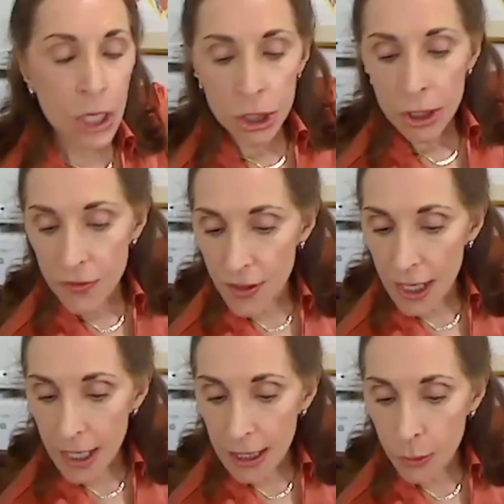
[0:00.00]

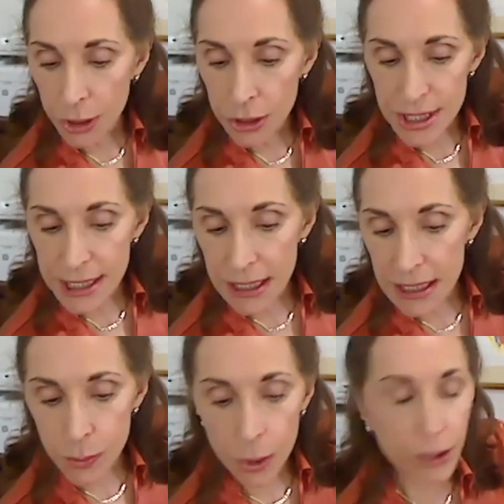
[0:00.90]
What you see
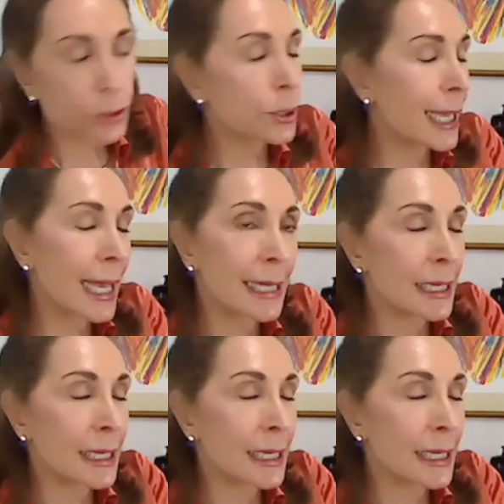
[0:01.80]
is what you get,